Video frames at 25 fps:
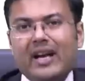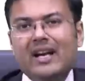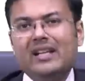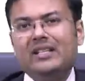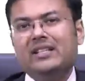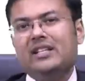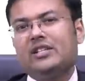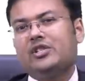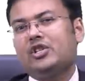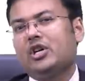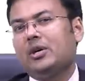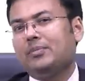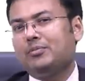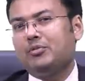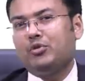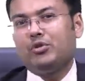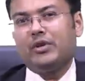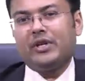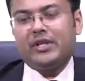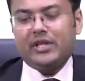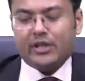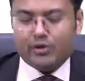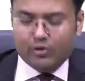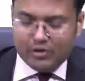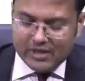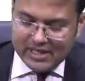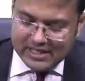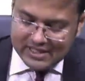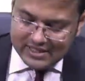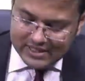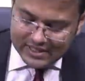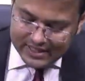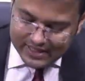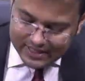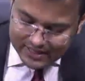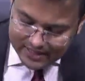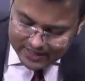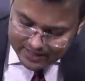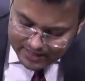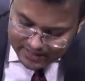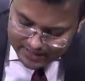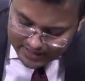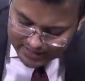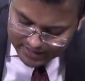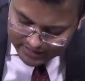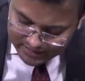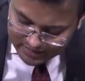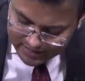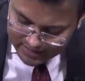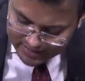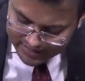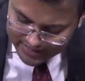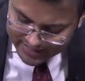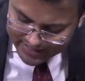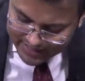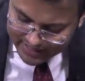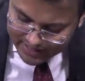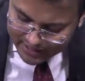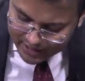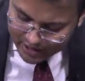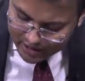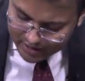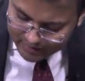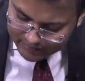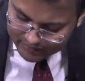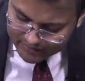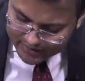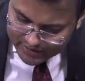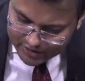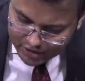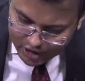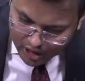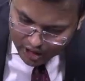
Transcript: In this obturator, you can see the end of this